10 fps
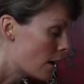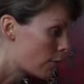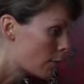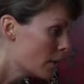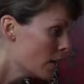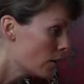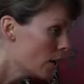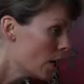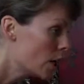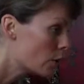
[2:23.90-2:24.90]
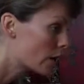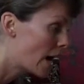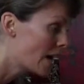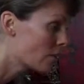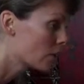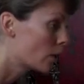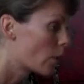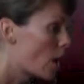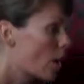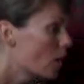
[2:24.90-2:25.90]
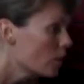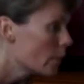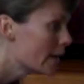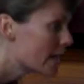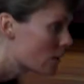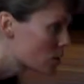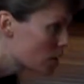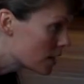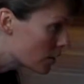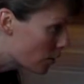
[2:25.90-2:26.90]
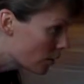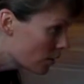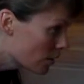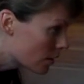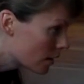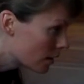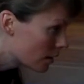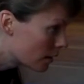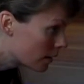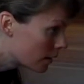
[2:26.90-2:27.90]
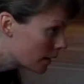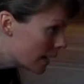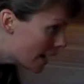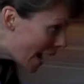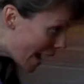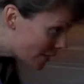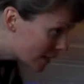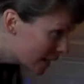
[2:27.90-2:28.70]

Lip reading: Now from here, you can either lower all the way down to the earth, and